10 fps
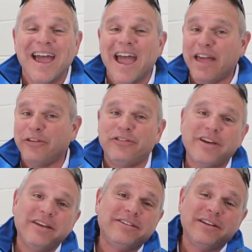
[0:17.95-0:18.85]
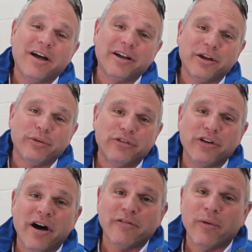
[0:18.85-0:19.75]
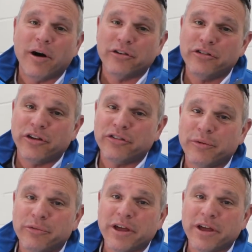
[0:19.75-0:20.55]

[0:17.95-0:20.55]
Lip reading: Hey, this is AC Lockyer with Softwash Systems,